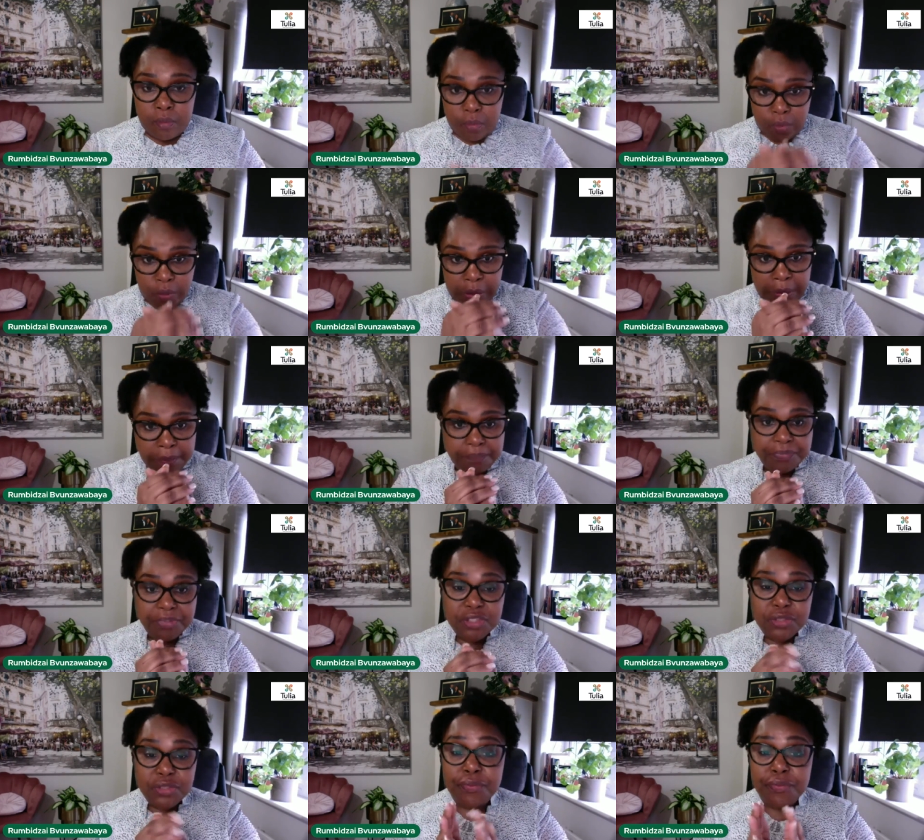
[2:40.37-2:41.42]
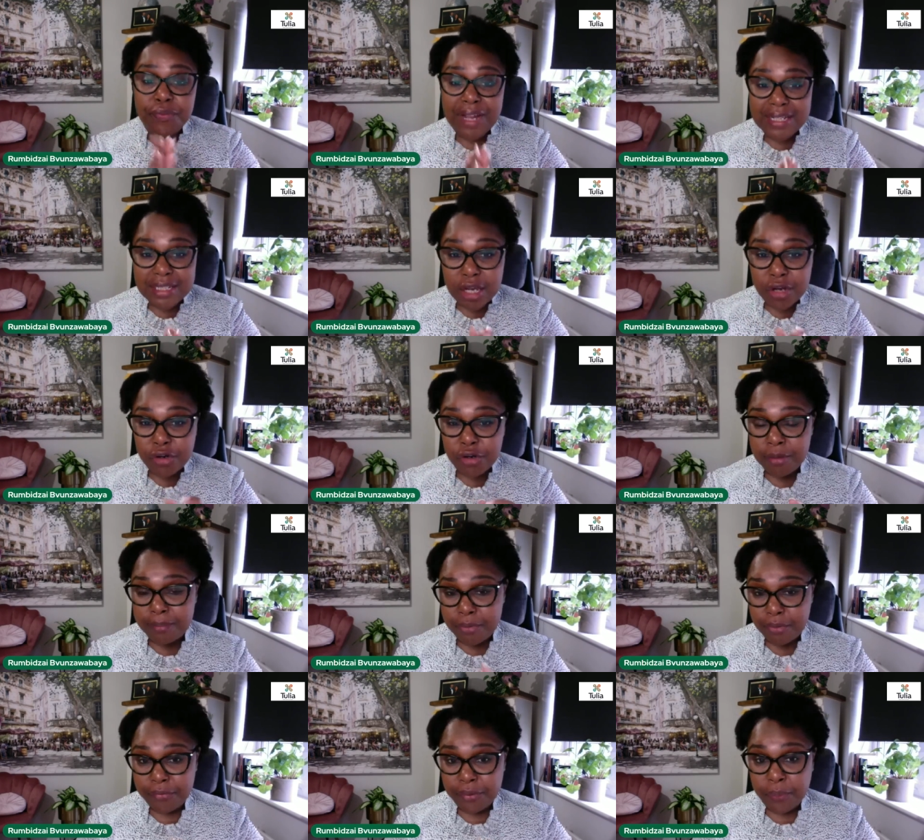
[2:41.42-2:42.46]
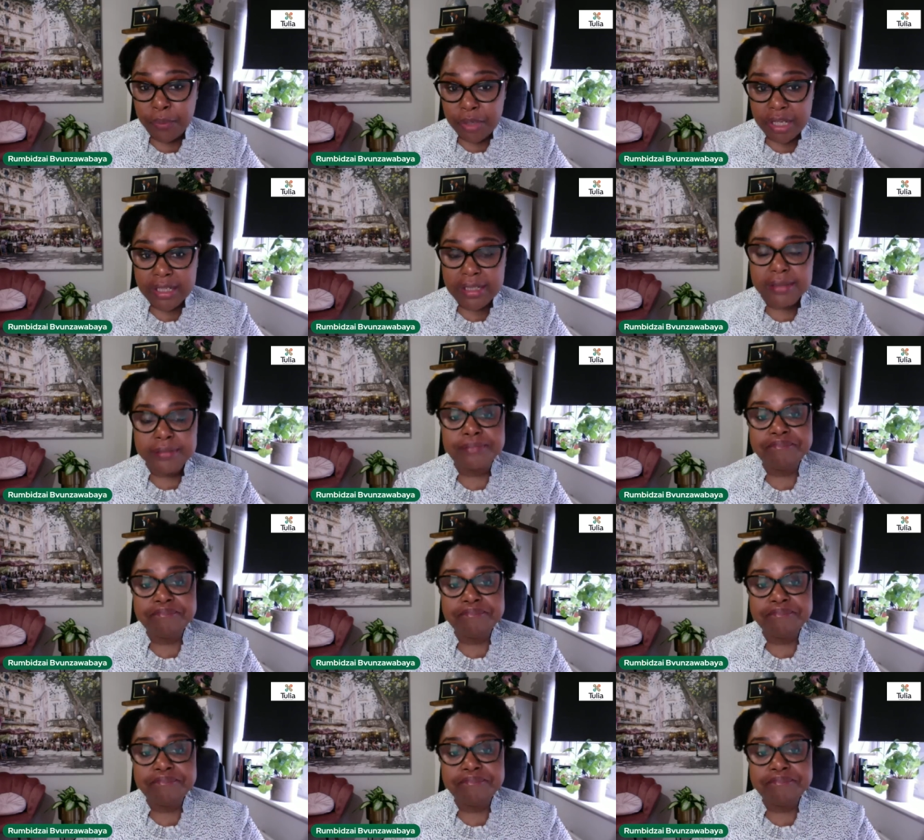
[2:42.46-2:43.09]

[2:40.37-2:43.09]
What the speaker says: To fund our non-profit work,